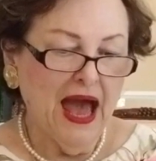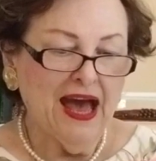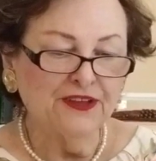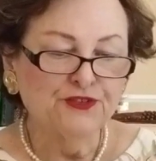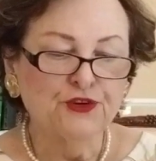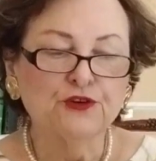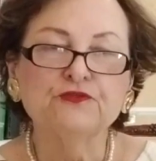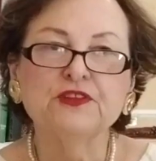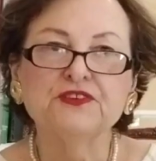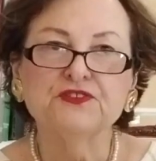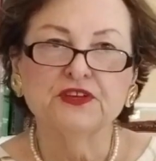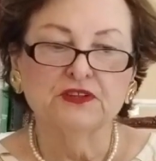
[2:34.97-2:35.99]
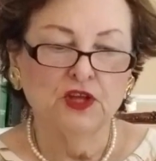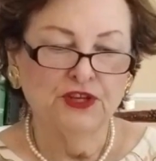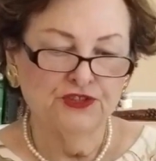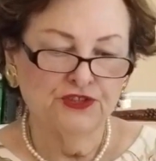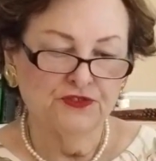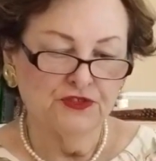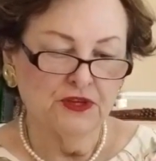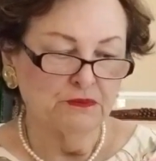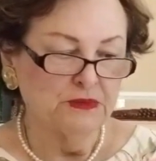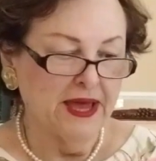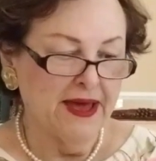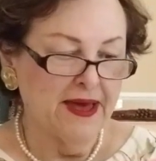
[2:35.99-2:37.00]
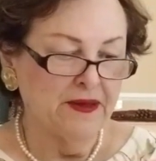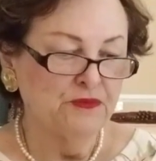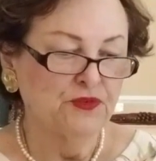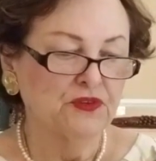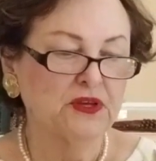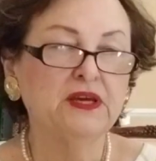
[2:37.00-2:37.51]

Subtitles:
I serve this at luncheon sometimes.